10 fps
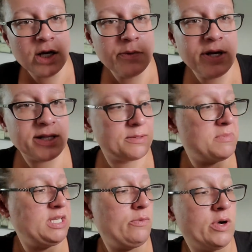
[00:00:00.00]
We got the
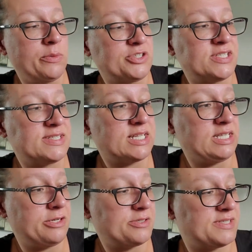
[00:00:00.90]
mini one, which is the
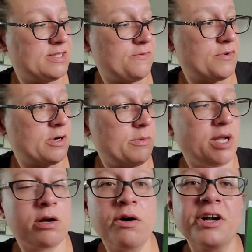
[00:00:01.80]
Glitter Silver. We
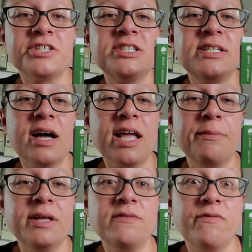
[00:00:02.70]
got Crushed
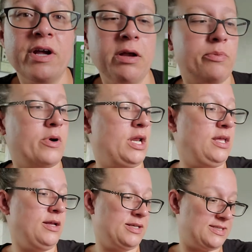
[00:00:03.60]
Diamond, very
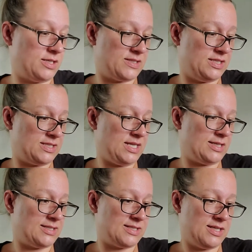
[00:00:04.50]
pretty,
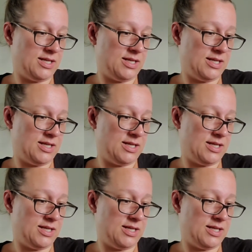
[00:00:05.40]
$66.